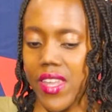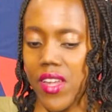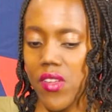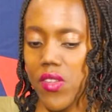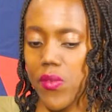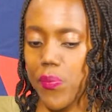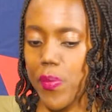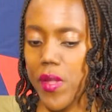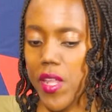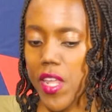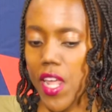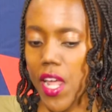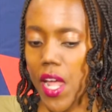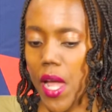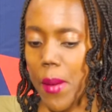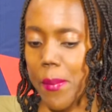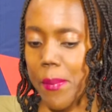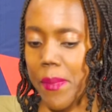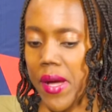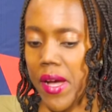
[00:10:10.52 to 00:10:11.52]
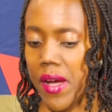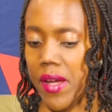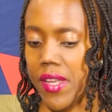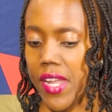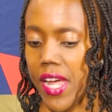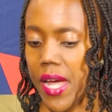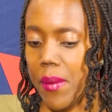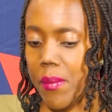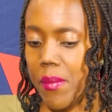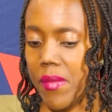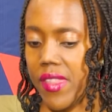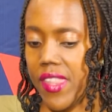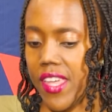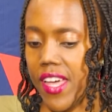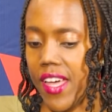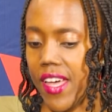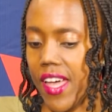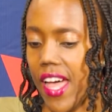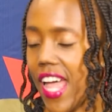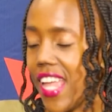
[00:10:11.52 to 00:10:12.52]
now speaking about the
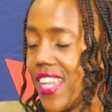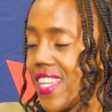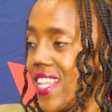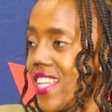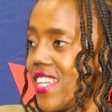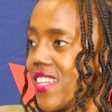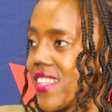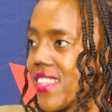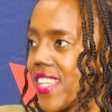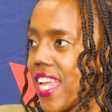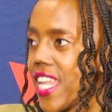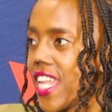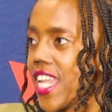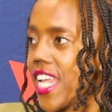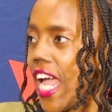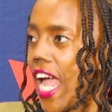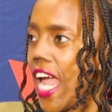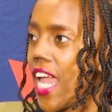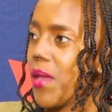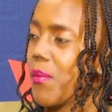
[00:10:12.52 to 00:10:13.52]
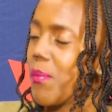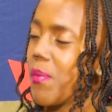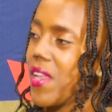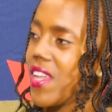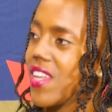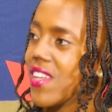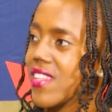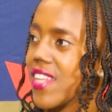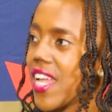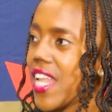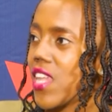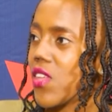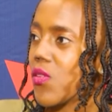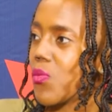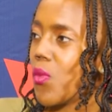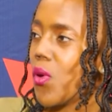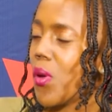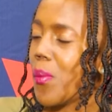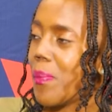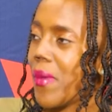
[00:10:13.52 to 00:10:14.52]
Hustler Study Guide, please tell us
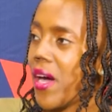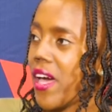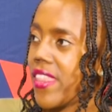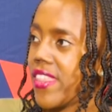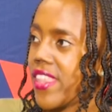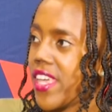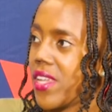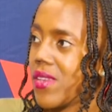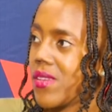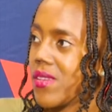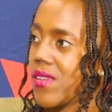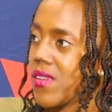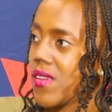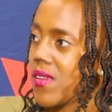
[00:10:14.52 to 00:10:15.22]
more about that.